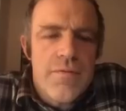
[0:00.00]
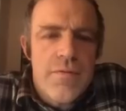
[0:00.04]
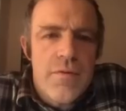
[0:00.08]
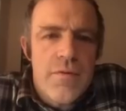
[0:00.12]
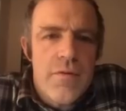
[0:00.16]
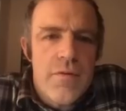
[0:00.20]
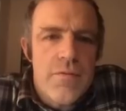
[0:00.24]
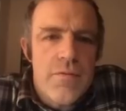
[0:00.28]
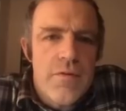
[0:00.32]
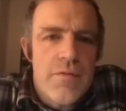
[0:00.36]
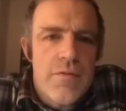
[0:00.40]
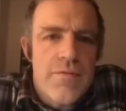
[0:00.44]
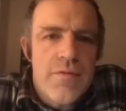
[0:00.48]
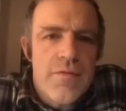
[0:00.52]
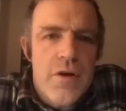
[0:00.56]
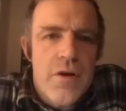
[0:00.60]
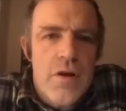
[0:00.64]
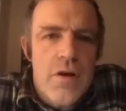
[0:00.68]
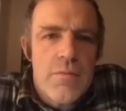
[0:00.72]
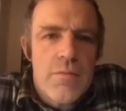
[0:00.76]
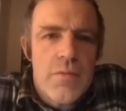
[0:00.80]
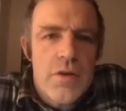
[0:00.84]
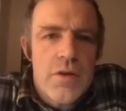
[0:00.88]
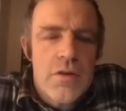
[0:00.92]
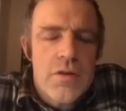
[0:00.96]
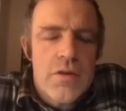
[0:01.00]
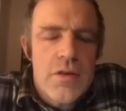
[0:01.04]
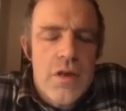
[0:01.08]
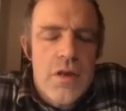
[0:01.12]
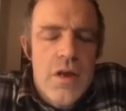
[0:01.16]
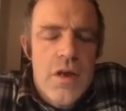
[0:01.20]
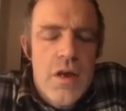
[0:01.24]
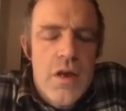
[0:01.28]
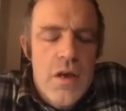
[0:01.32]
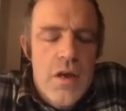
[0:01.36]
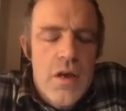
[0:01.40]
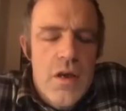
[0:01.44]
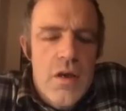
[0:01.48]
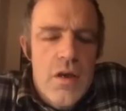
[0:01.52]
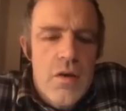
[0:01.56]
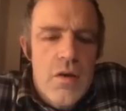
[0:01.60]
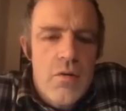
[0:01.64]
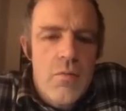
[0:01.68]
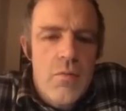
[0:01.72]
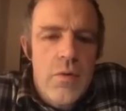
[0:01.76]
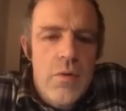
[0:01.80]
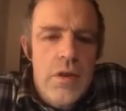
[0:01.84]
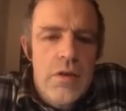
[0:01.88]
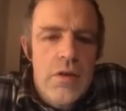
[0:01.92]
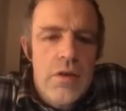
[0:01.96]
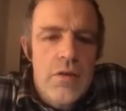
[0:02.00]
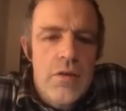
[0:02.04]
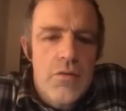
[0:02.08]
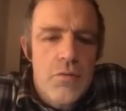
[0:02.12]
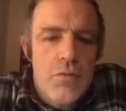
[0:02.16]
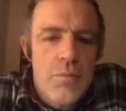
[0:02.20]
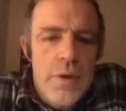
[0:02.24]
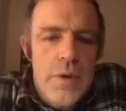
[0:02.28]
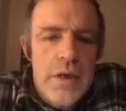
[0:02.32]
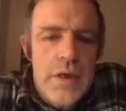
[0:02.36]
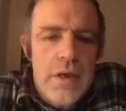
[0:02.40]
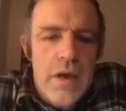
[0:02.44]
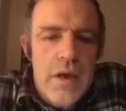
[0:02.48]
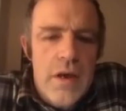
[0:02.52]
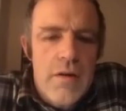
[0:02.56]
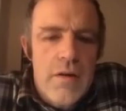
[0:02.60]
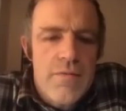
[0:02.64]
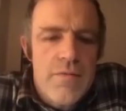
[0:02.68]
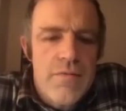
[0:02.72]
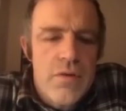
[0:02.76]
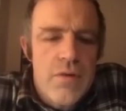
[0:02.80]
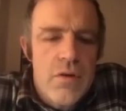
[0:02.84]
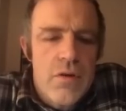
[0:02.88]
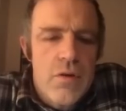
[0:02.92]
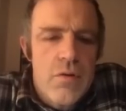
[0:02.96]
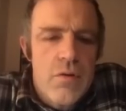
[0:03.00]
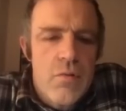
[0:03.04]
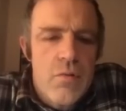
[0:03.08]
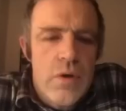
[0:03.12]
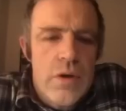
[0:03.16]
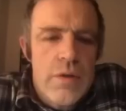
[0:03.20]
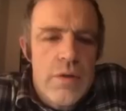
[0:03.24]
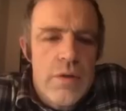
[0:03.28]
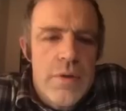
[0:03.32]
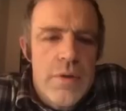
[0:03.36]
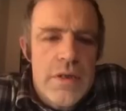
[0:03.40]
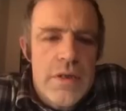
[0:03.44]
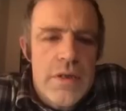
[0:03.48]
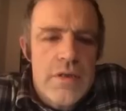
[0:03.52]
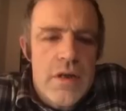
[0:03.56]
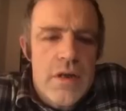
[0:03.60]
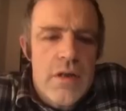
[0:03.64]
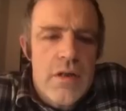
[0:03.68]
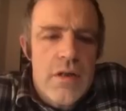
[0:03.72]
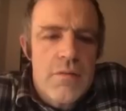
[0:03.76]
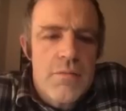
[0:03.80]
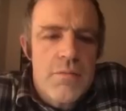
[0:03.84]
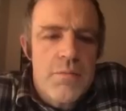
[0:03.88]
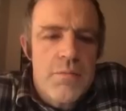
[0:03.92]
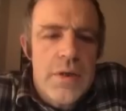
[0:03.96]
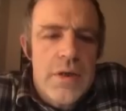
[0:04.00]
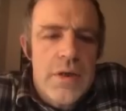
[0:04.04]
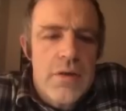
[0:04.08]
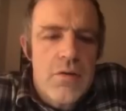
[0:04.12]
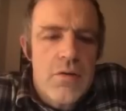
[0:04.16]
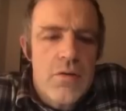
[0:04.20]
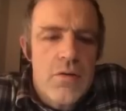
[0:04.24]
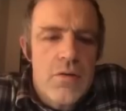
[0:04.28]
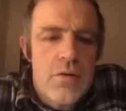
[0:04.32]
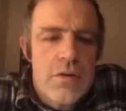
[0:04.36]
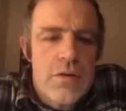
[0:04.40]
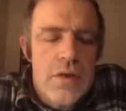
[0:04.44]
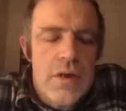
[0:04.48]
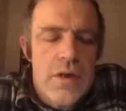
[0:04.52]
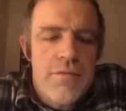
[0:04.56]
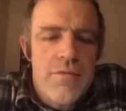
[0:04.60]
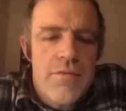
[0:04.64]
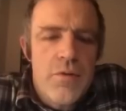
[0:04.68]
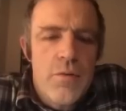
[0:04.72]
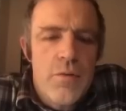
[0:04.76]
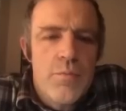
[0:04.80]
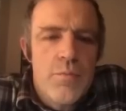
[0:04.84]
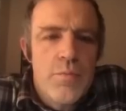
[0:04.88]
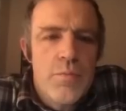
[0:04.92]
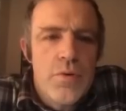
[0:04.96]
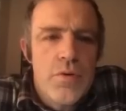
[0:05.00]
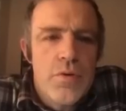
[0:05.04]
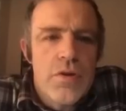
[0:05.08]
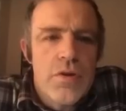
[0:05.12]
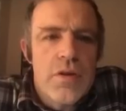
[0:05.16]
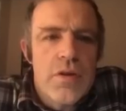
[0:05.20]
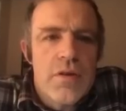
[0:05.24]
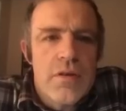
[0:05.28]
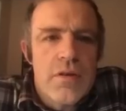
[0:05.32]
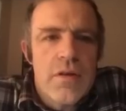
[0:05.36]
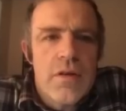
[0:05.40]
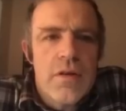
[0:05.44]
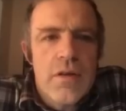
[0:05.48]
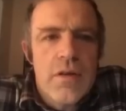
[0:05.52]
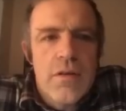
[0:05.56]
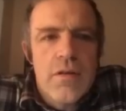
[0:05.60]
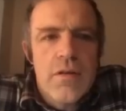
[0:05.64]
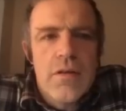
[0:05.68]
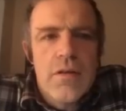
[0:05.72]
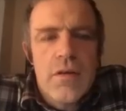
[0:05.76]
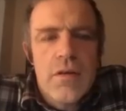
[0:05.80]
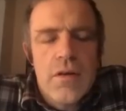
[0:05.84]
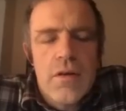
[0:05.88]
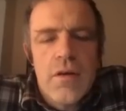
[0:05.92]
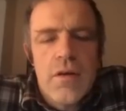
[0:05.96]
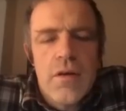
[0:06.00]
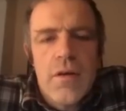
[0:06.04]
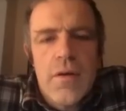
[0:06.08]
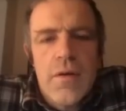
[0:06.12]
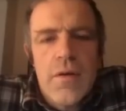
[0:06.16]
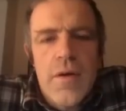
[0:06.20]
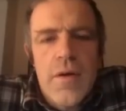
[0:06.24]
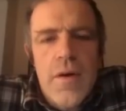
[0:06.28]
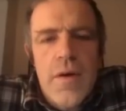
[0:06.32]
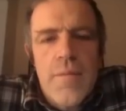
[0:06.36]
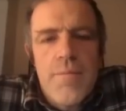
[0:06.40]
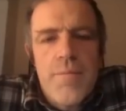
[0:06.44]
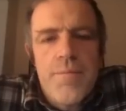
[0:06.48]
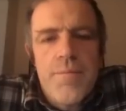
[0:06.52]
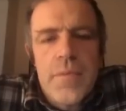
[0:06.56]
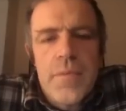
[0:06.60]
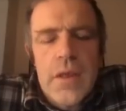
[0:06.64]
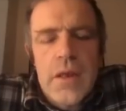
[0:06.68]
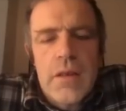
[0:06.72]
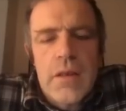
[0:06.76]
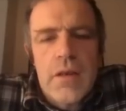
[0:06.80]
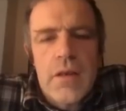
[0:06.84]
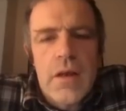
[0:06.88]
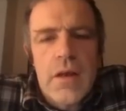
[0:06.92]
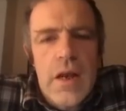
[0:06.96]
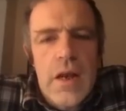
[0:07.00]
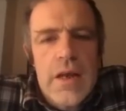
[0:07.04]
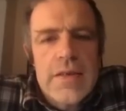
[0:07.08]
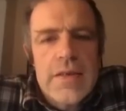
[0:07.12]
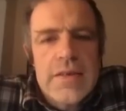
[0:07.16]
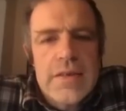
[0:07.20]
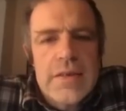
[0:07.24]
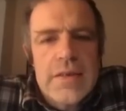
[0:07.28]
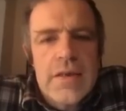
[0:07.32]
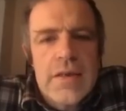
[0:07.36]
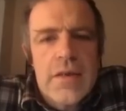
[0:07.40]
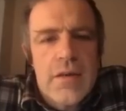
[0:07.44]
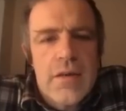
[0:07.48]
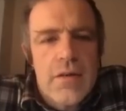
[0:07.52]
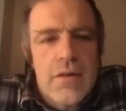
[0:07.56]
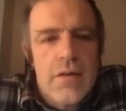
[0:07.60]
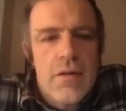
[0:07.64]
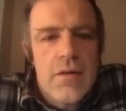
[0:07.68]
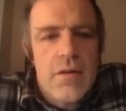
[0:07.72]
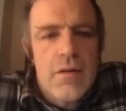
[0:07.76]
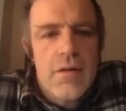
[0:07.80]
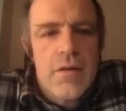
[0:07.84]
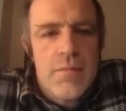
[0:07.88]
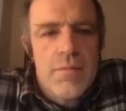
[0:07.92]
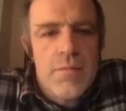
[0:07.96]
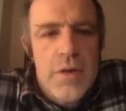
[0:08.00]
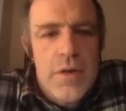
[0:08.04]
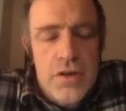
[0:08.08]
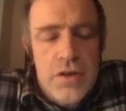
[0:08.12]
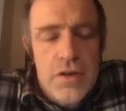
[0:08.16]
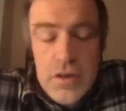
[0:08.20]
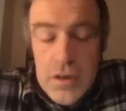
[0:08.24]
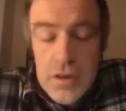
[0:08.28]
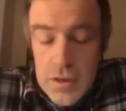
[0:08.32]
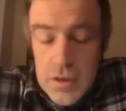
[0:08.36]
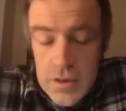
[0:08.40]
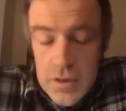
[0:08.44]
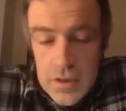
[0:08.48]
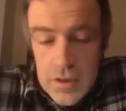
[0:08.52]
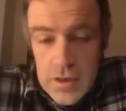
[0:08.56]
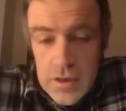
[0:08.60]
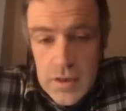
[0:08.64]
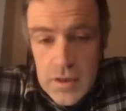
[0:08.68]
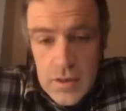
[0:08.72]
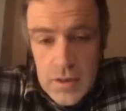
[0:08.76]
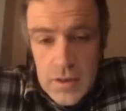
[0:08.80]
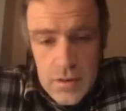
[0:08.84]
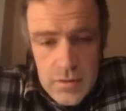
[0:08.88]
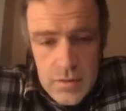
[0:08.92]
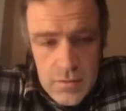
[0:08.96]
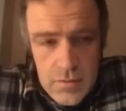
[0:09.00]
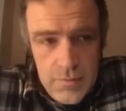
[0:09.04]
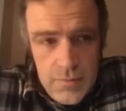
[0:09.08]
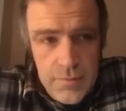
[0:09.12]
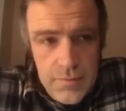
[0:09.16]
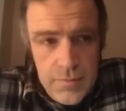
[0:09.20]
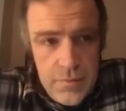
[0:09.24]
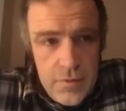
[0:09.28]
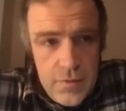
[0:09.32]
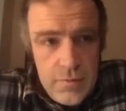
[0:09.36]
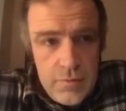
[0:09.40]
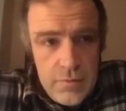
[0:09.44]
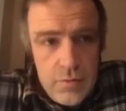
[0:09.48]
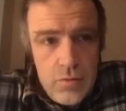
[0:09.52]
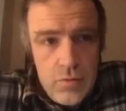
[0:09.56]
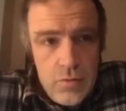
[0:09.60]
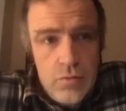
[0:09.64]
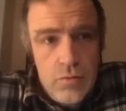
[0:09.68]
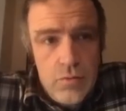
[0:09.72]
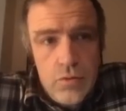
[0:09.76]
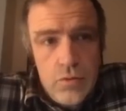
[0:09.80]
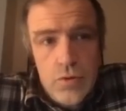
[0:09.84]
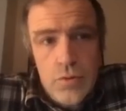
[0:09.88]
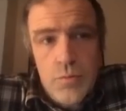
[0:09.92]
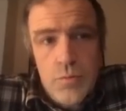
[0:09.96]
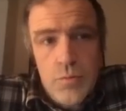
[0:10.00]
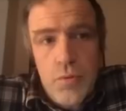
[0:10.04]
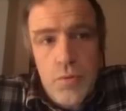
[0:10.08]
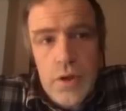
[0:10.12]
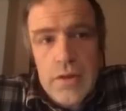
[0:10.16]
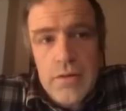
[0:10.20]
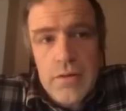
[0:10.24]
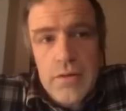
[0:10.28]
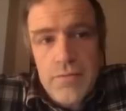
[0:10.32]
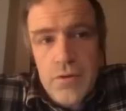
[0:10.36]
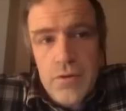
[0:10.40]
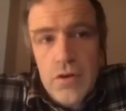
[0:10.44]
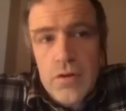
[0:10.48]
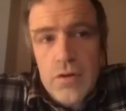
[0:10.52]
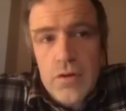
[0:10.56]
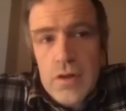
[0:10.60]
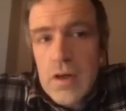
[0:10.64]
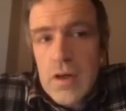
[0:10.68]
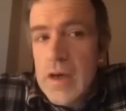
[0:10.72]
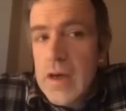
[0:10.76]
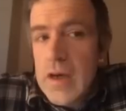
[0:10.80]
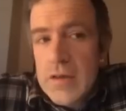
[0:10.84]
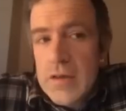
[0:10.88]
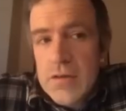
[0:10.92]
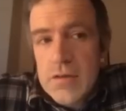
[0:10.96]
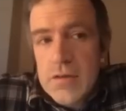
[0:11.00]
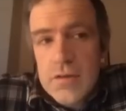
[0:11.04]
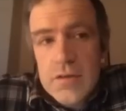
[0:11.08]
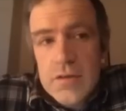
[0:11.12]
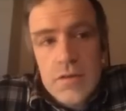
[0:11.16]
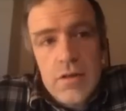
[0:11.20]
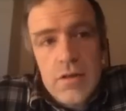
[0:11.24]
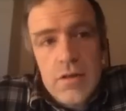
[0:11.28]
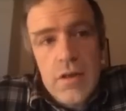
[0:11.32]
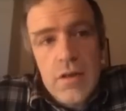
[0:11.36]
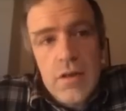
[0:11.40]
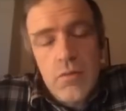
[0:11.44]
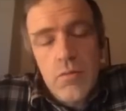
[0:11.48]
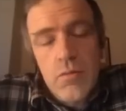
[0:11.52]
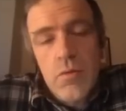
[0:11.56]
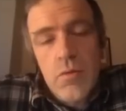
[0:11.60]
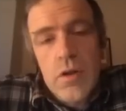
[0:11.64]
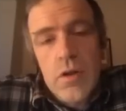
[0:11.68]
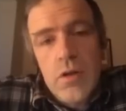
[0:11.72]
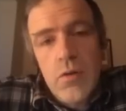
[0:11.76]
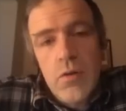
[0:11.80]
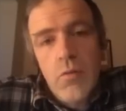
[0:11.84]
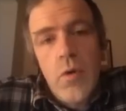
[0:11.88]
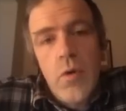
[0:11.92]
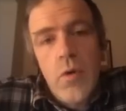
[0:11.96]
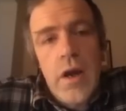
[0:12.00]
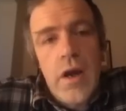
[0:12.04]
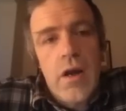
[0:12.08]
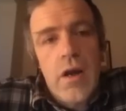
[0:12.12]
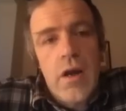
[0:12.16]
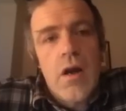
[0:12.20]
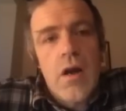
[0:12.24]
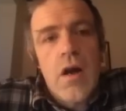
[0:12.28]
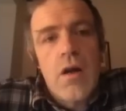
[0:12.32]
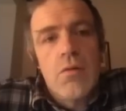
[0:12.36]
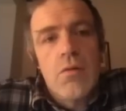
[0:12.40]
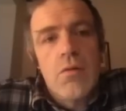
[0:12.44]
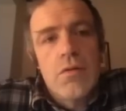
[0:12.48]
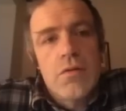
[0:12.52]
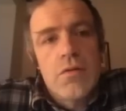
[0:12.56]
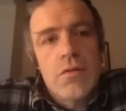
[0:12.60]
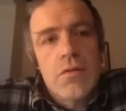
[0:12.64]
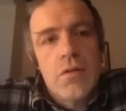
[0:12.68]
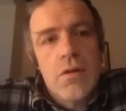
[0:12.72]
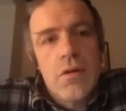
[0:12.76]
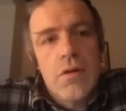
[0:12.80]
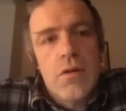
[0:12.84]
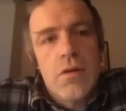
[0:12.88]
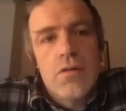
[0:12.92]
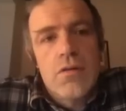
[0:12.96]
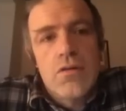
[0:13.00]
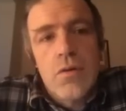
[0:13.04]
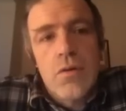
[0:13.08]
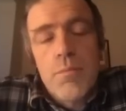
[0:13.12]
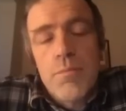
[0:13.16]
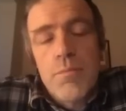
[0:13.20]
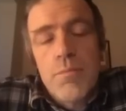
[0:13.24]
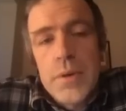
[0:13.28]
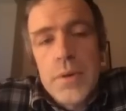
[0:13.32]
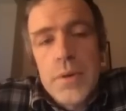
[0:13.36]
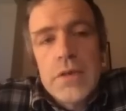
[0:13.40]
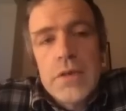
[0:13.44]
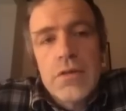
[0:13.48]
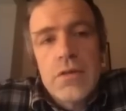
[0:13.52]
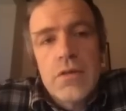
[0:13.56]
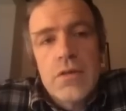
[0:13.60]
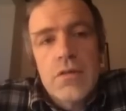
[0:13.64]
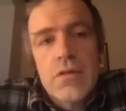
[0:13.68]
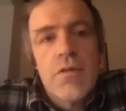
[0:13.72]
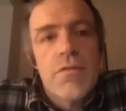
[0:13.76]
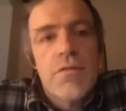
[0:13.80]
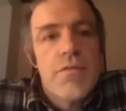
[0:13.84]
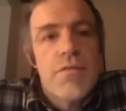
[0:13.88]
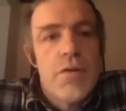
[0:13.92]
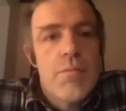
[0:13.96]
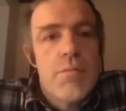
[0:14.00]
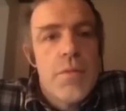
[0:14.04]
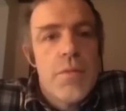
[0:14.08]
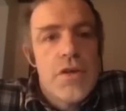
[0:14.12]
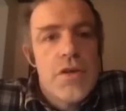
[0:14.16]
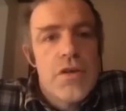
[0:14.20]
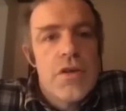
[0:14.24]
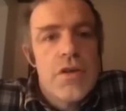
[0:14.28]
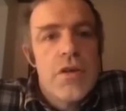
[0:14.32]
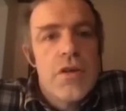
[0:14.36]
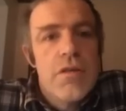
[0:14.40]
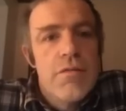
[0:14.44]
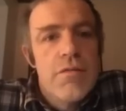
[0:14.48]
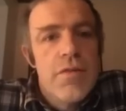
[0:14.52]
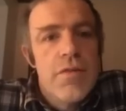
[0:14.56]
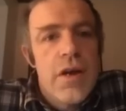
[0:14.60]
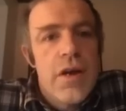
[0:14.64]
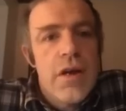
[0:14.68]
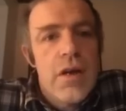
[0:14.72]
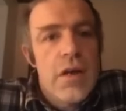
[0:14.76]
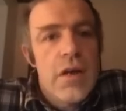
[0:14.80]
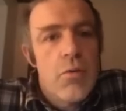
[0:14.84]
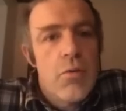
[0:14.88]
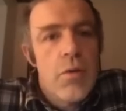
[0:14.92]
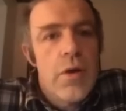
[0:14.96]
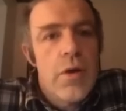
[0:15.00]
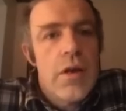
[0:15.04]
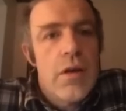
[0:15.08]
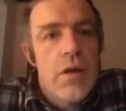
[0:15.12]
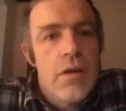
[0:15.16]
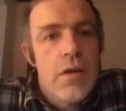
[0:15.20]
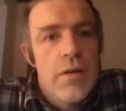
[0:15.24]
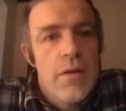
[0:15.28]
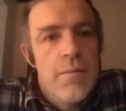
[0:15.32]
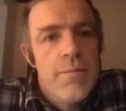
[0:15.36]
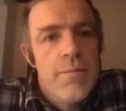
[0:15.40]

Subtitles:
the farmers, we need to be careful with basalt, because if you put it in classic machinery to spread fertilizers, it will wear out some pieces of the machine very quickly.